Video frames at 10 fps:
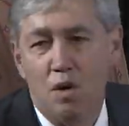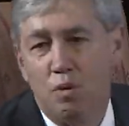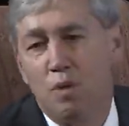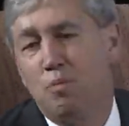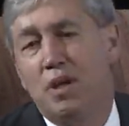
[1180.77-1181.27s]

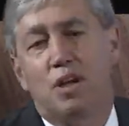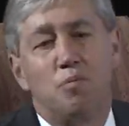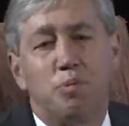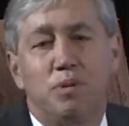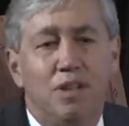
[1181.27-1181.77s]
we would be
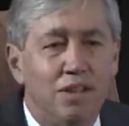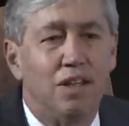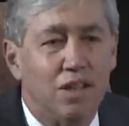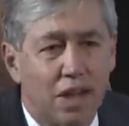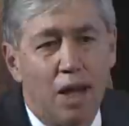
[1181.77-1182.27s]

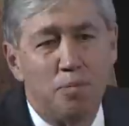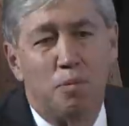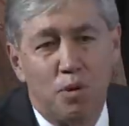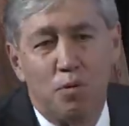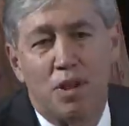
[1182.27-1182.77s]
completely incapable